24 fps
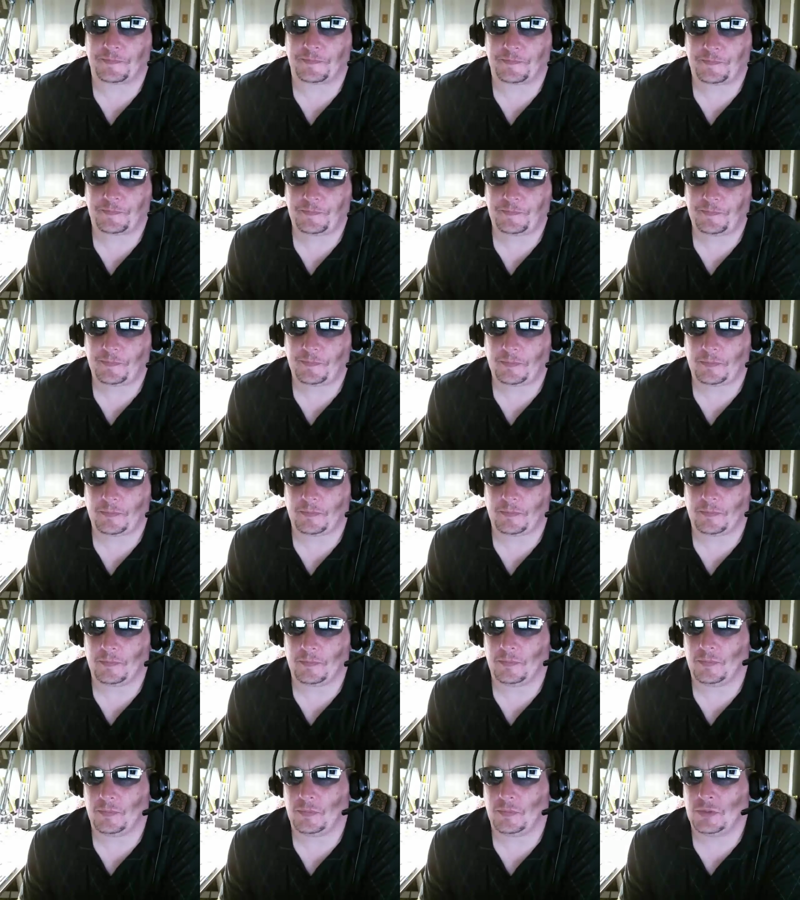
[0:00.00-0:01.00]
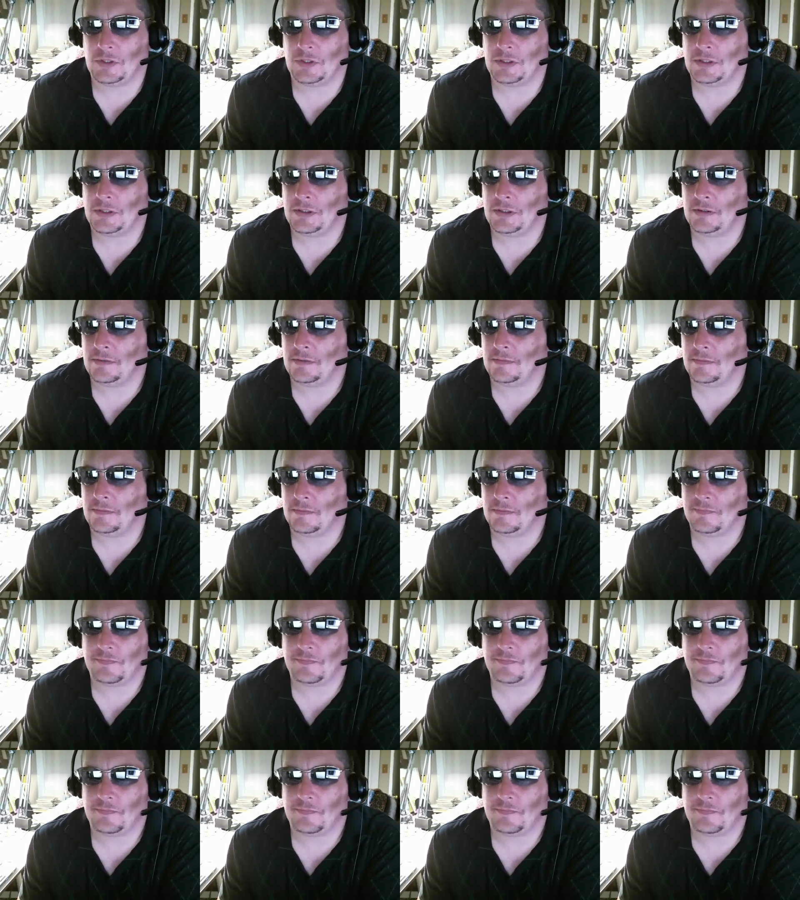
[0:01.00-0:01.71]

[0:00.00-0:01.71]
(silence)